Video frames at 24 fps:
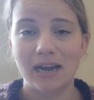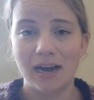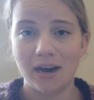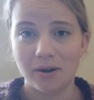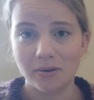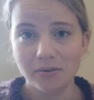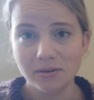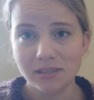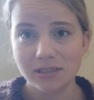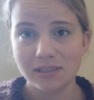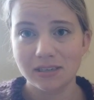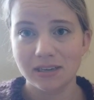
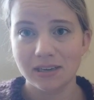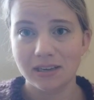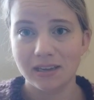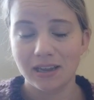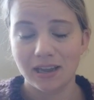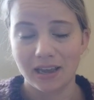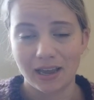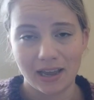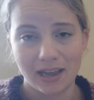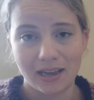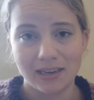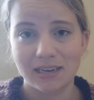out,
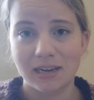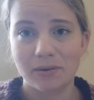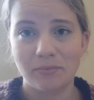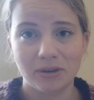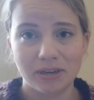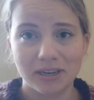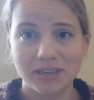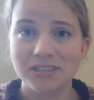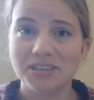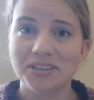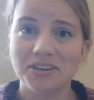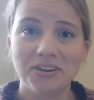and I will
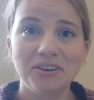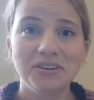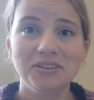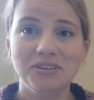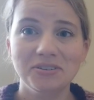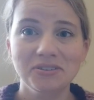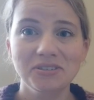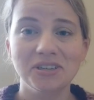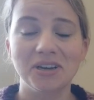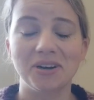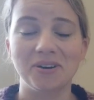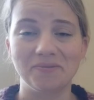continue to
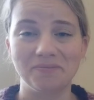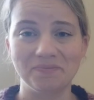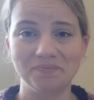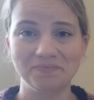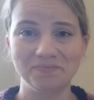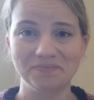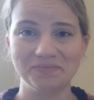do so.